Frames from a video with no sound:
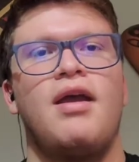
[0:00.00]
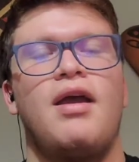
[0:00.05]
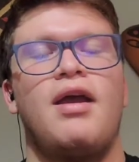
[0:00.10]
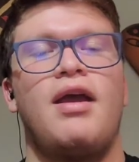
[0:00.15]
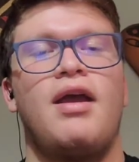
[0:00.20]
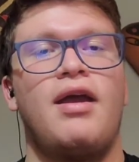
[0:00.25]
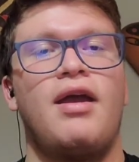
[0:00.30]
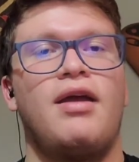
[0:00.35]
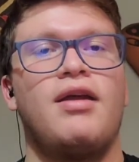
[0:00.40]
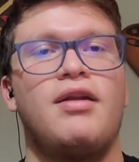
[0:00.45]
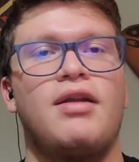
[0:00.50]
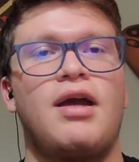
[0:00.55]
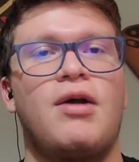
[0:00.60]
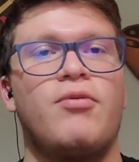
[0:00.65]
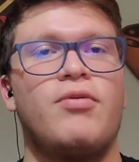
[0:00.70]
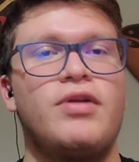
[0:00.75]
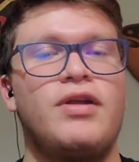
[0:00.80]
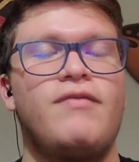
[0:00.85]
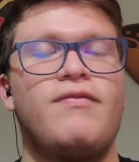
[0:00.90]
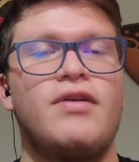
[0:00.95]
And I
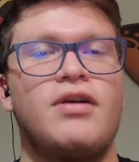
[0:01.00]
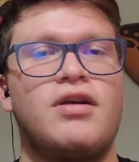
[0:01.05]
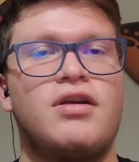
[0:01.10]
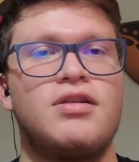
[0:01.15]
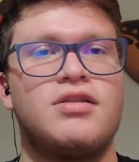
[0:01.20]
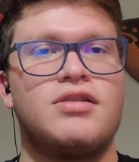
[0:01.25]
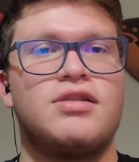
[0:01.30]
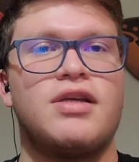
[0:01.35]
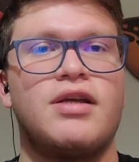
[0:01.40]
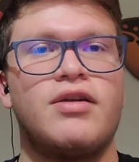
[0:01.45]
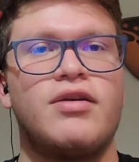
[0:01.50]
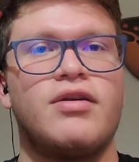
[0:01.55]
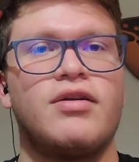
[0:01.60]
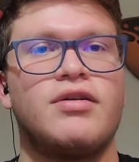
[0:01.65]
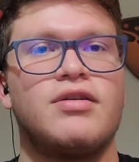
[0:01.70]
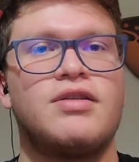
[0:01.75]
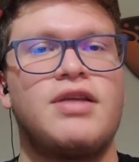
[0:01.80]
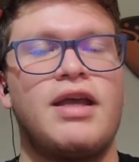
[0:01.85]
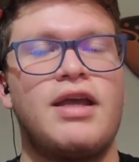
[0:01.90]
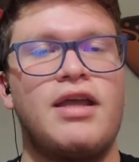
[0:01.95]
would even
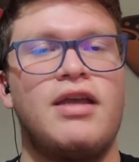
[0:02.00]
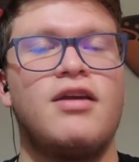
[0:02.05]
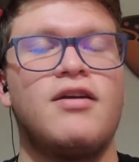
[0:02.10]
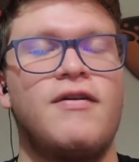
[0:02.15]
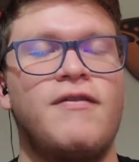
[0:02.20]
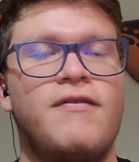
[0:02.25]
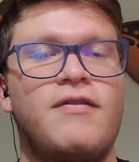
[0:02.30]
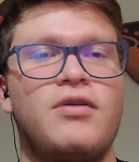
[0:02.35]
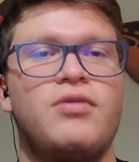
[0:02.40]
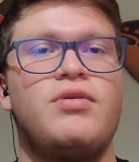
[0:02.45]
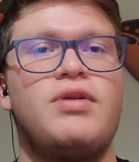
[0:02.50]
consider taking a few